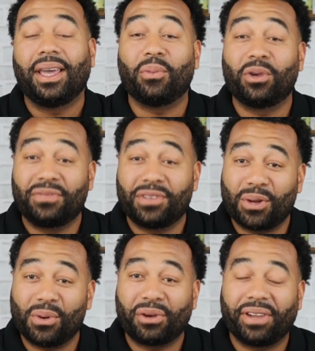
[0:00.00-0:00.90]
and one of the
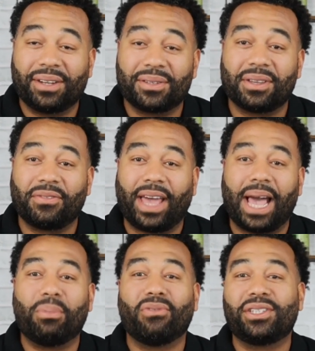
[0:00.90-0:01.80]
co-creators of
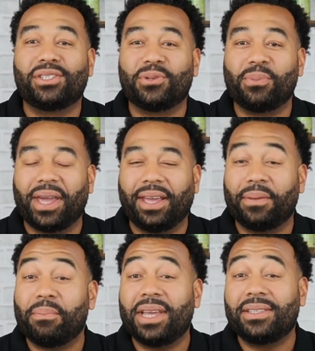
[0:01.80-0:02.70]
Aboriginal Man,
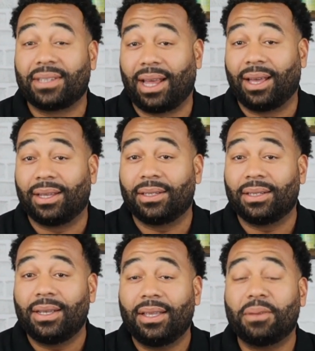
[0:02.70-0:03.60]
the men's line,
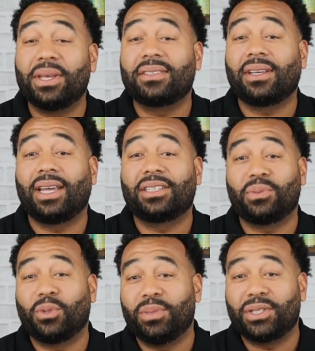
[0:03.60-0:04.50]
the men's
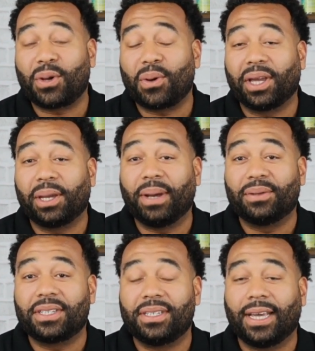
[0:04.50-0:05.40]
collection we'll be talking
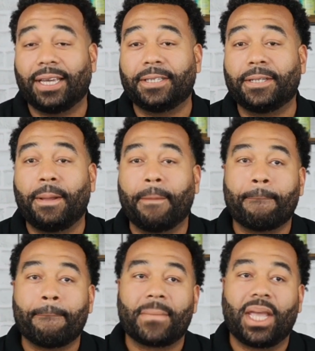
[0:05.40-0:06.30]
about today.
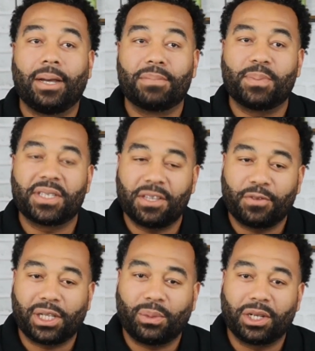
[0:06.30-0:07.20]

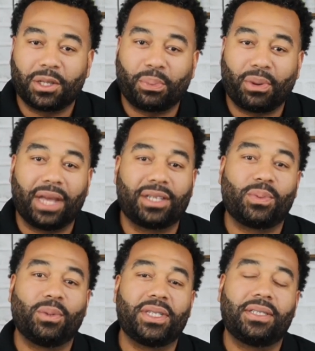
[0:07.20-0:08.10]
Specifically, one of the products
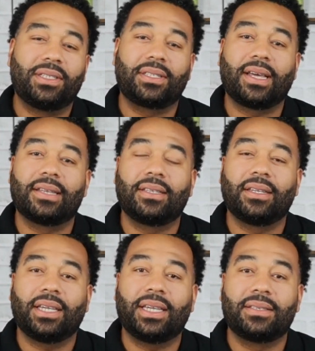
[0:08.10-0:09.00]
we'll be
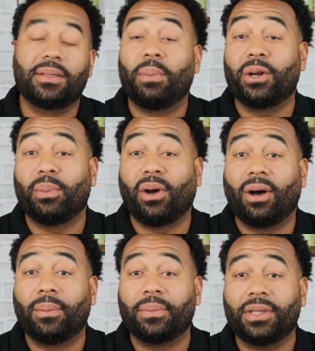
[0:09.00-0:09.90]
discussing is the Butter
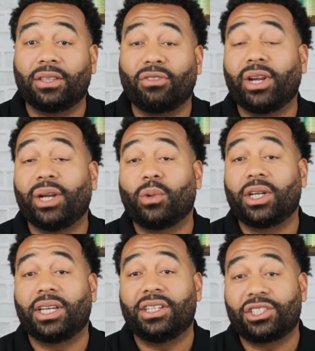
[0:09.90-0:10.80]
Balm, the 3-in-1
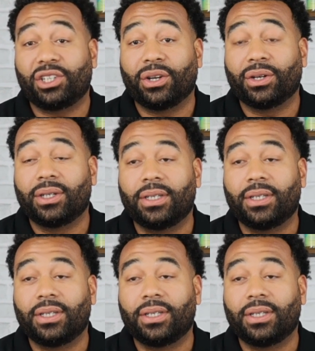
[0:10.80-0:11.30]
conditioner.